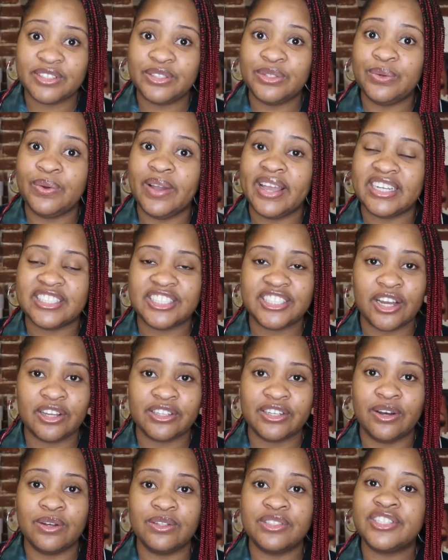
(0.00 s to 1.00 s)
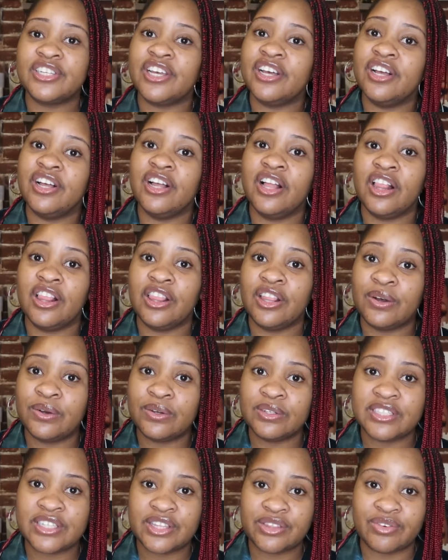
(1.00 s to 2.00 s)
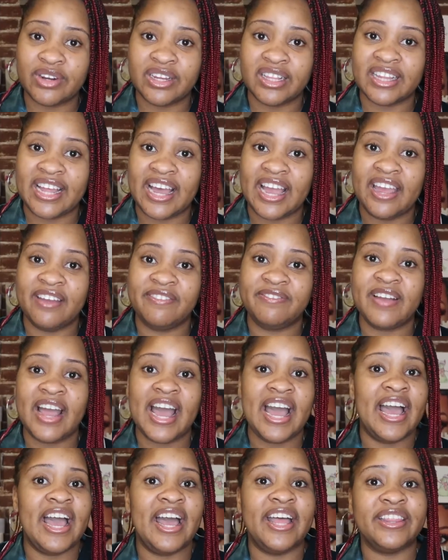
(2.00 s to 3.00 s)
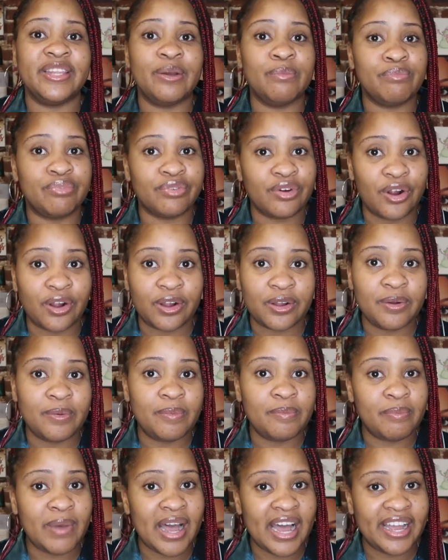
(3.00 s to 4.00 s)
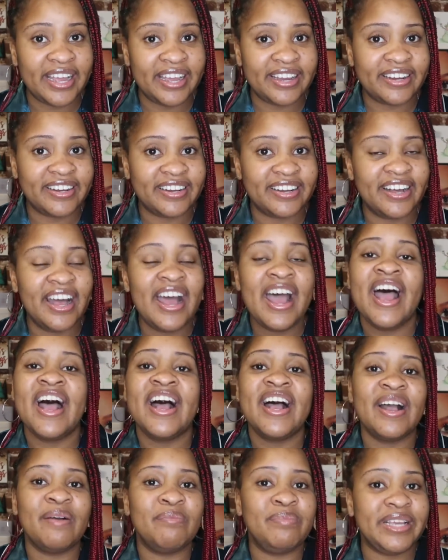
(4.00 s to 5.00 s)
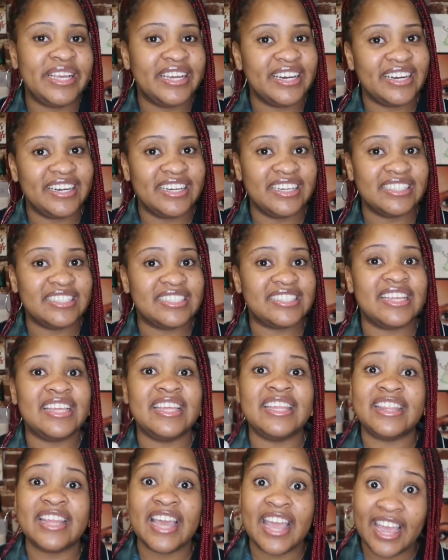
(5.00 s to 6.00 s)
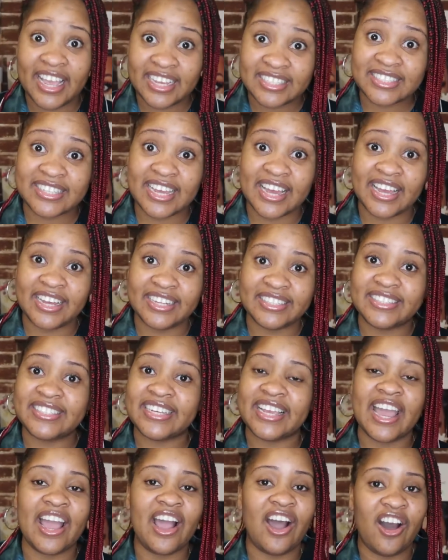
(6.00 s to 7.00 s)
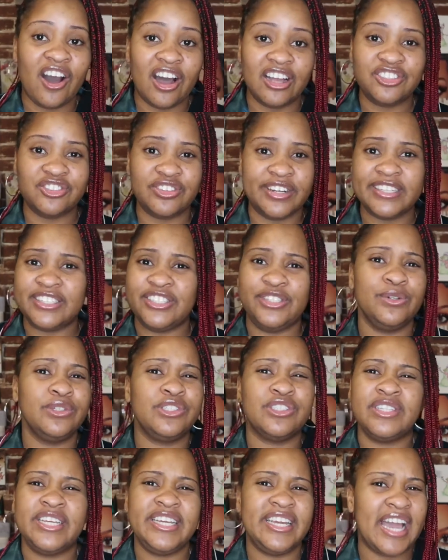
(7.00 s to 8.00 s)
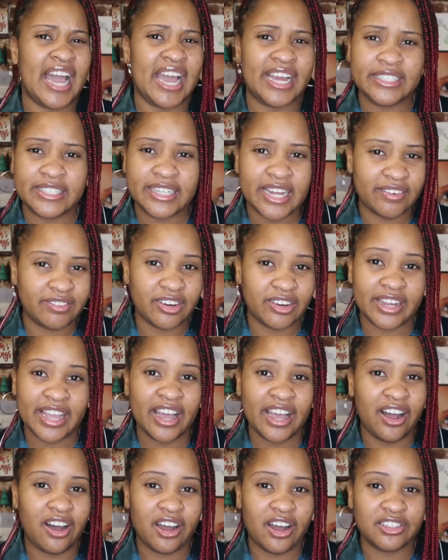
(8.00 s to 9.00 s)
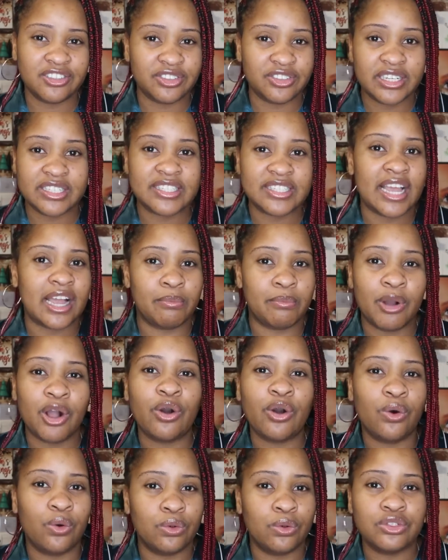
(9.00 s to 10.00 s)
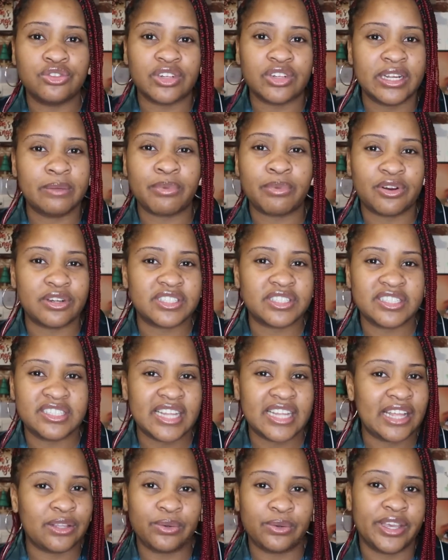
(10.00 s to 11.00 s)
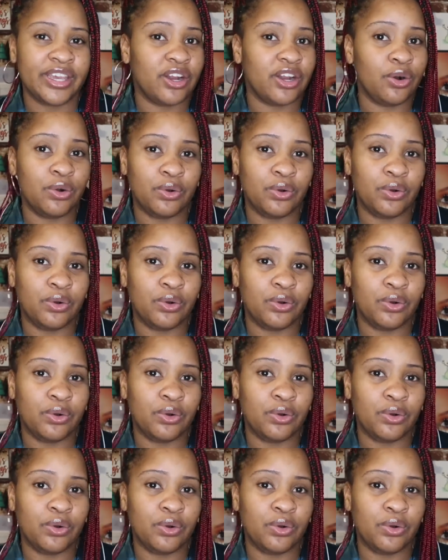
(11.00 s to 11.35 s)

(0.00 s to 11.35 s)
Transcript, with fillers: to do a shout out to Lowe's Thrill Life and Brooke Maya, because they said to get hot drinks. Usually I never get hot drinks. Like, I'm a cold drink person. I don't care how